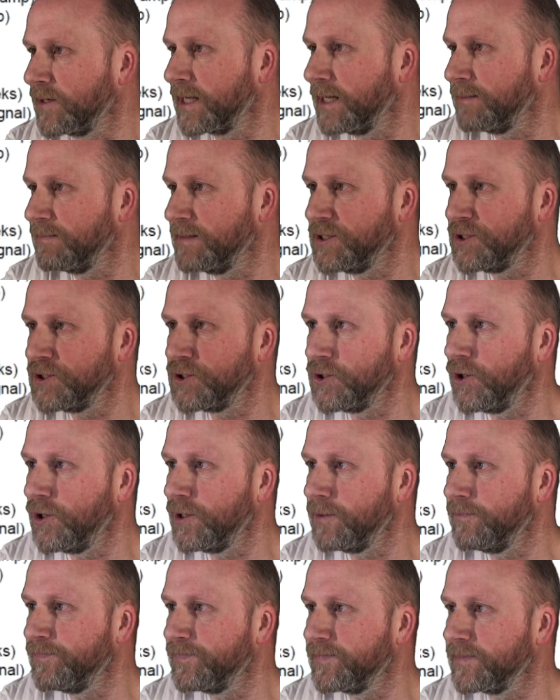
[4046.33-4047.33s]
to keep this
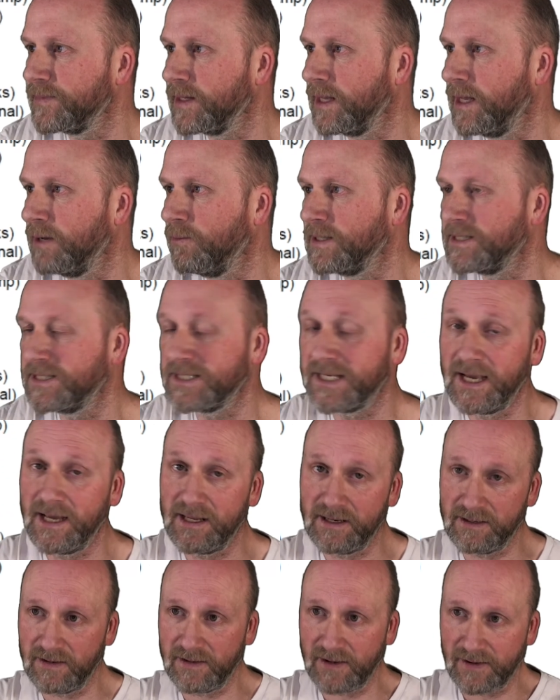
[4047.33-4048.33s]
short. And once
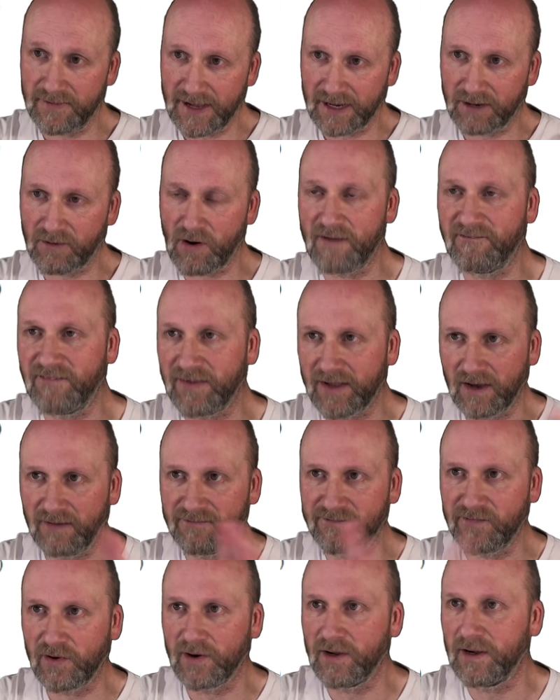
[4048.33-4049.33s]
again, that graphic,
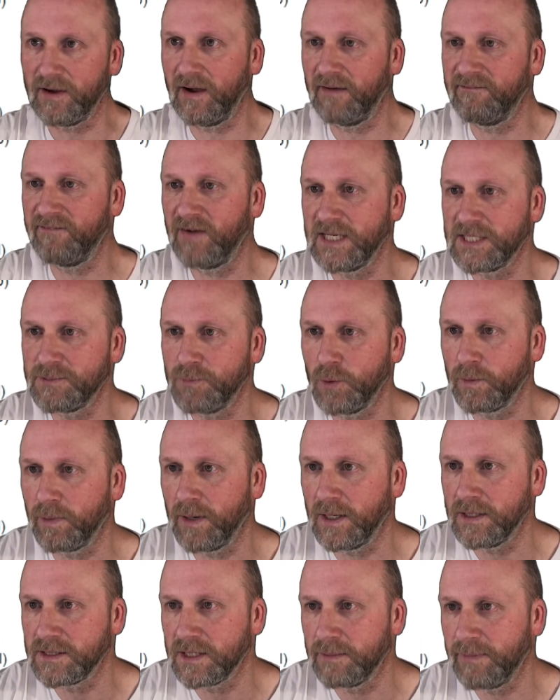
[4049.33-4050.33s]
I've got a Facebook
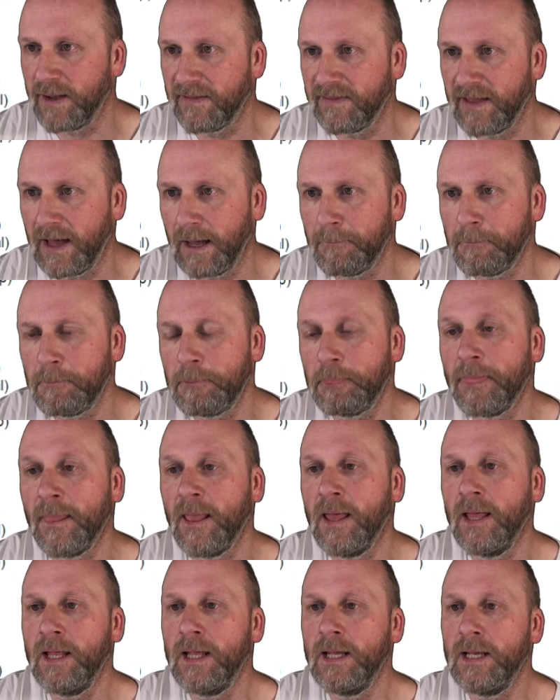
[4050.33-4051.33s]
post about that.
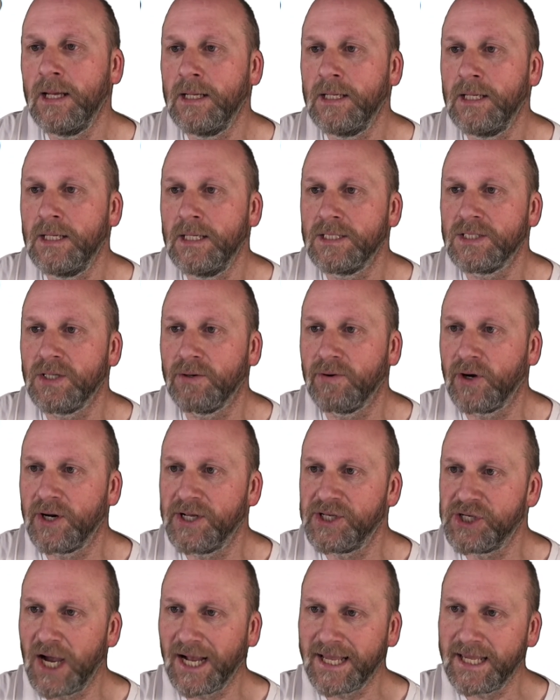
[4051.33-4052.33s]
So we've got
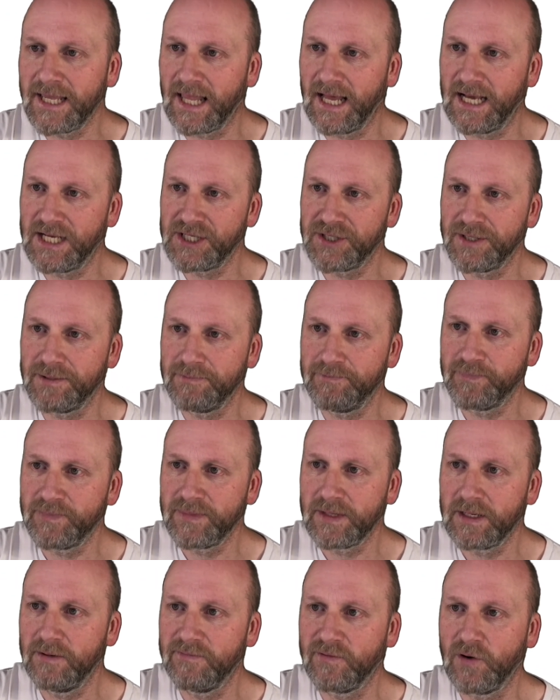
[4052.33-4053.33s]
ejaculation,
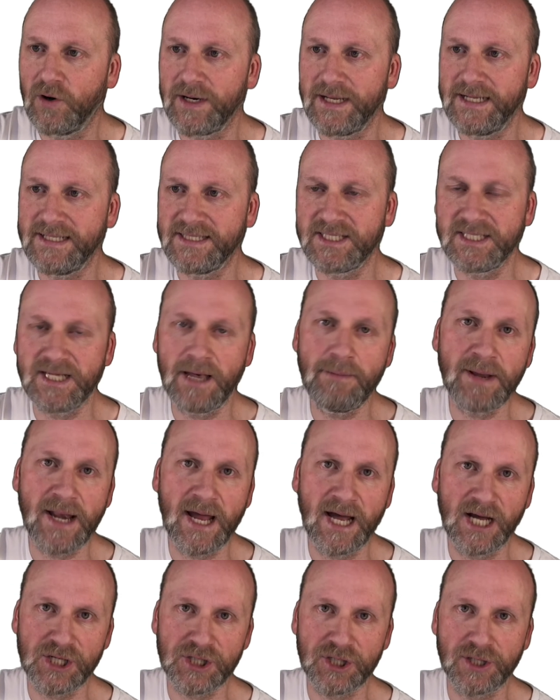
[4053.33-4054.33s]
we've got
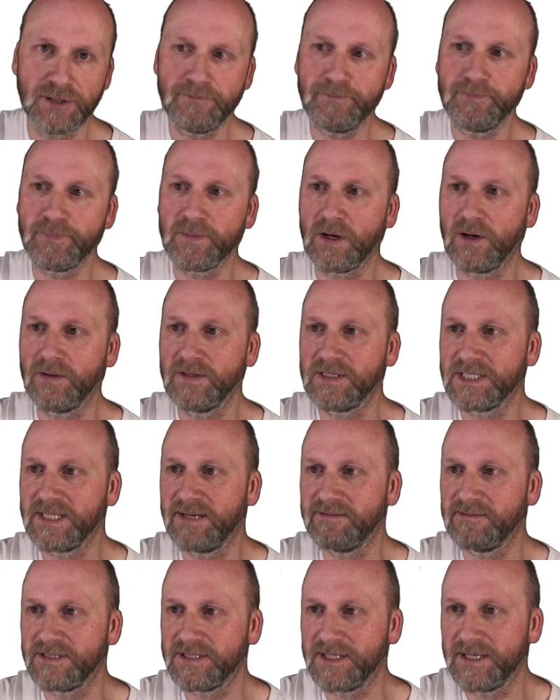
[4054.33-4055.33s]
insemination on the
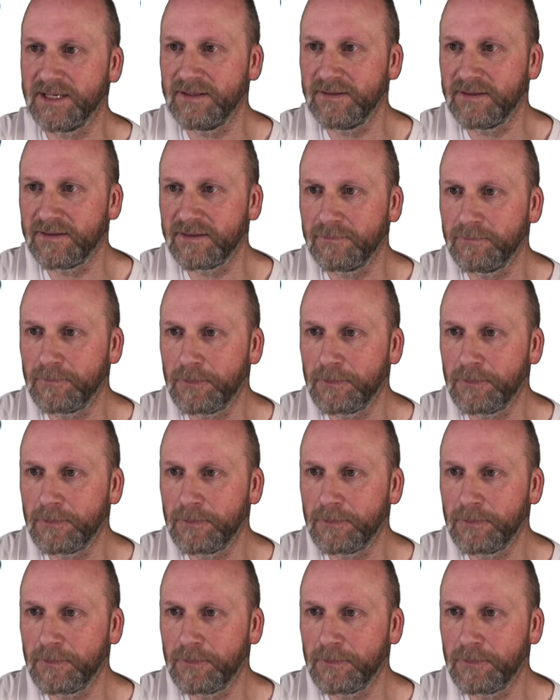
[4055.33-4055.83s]
17th.